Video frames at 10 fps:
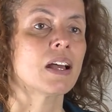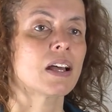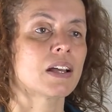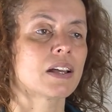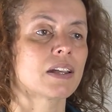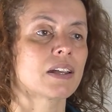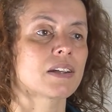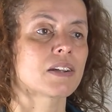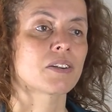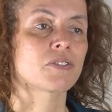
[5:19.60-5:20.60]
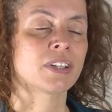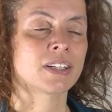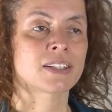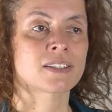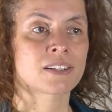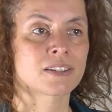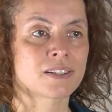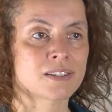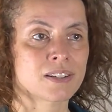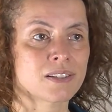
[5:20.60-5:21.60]
and related
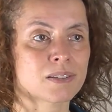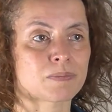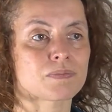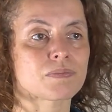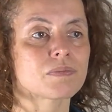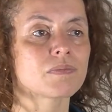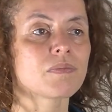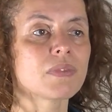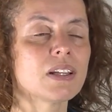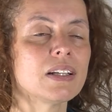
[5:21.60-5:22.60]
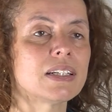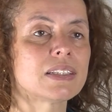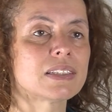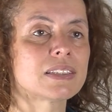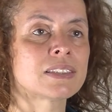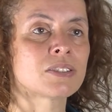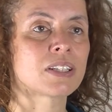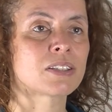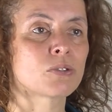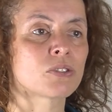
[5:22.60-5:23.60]
sciences. And so
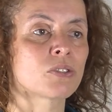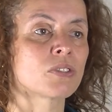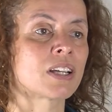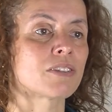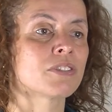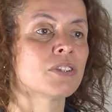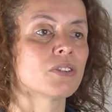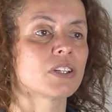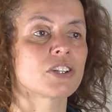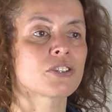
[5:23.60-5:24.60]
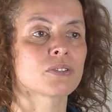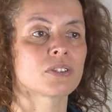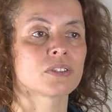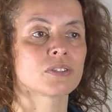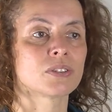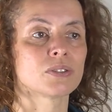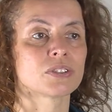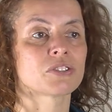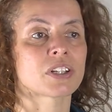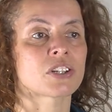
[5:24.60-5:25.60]
they do not only have knowledge
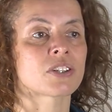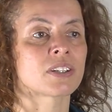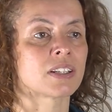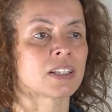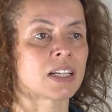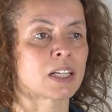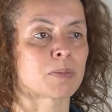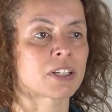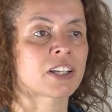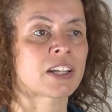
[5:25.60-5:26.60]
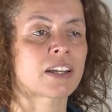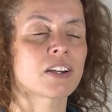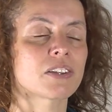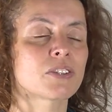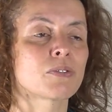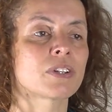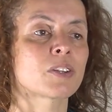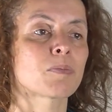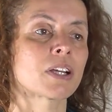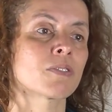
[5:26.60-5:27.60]
on traditional animal care, as you would
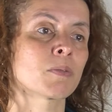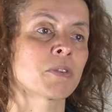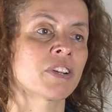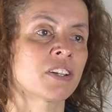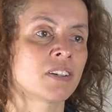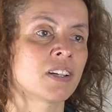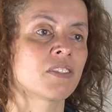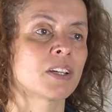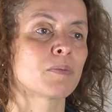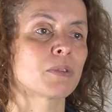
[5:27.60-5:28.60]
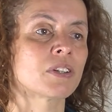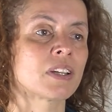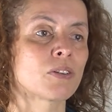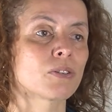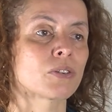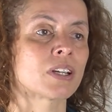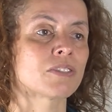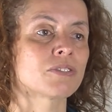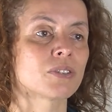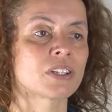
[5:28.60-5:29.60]
expect from a veterinarian, but they also
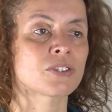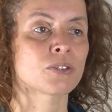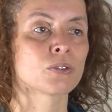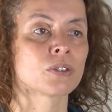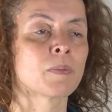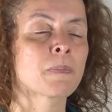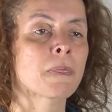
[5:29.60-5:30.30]
have knowledge on